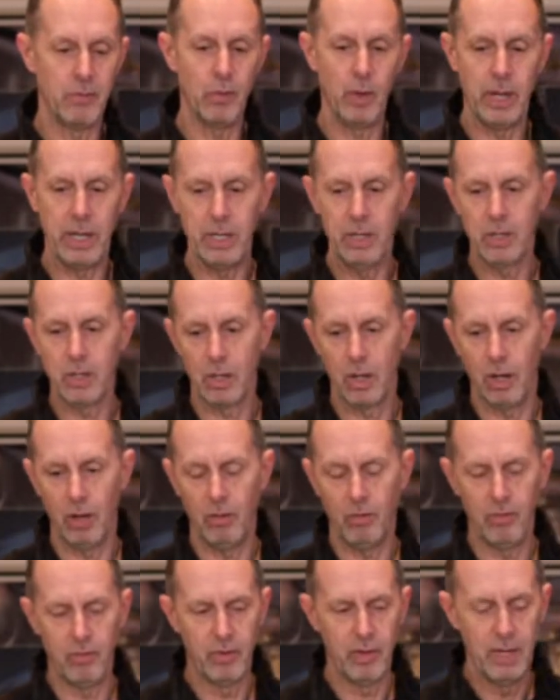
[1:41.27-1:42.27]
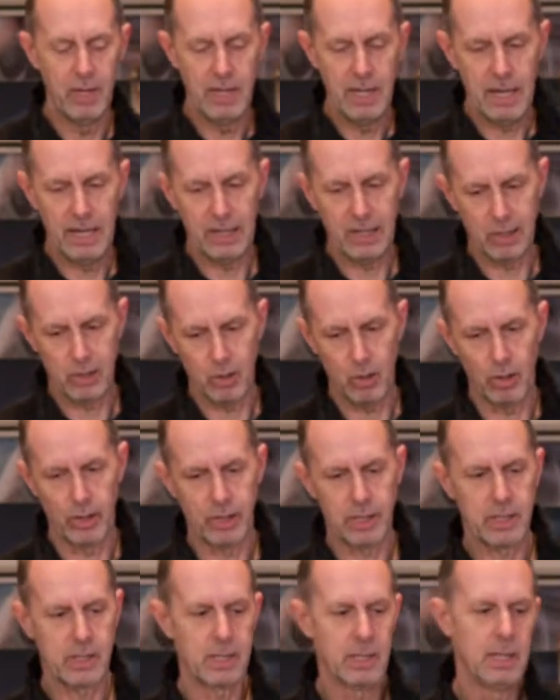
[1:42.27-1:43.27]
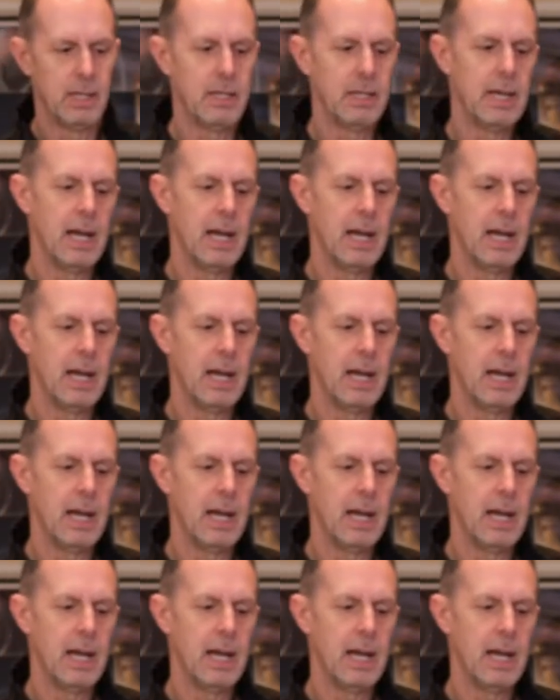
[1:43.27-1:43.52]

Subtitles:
range of electronics.